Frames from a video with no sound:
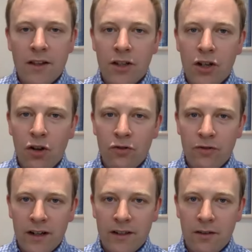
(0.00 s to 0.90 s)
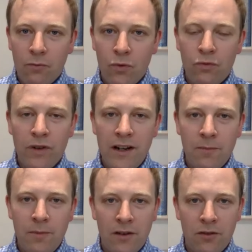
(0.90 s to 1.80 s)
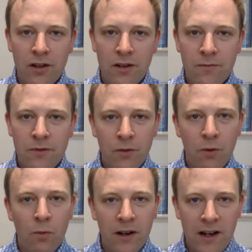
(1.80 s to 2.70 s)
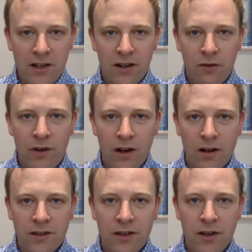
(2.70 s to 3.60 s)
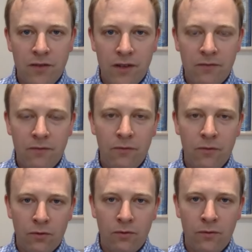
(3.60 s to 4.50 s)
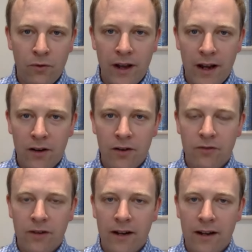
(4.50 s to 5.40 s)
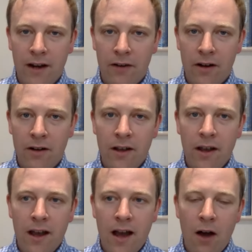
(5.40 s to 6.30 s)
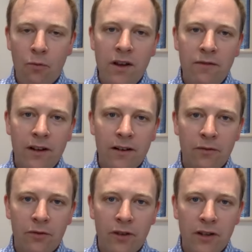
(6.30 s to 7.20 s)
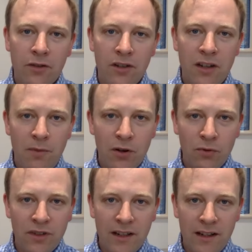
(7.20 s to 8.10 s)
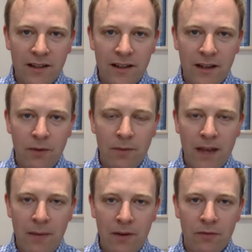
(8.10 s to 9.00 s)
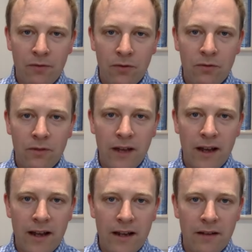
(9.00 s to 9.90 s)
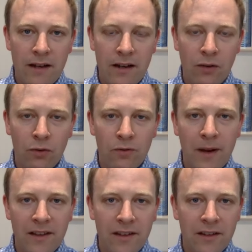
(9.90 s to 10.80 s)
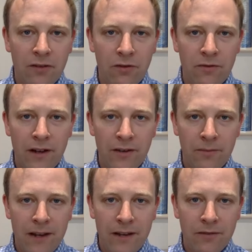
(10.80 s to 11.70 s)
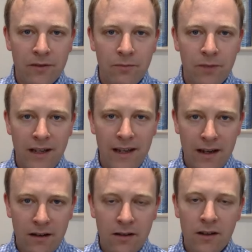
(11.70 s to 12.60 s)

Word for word: So the contracts will really depend on the sort of population that we are serving for, for that contract area. Uh, we think that for a sort of typical CDC, we'd be aiming for uh, in, in the order of about £600,000 per year.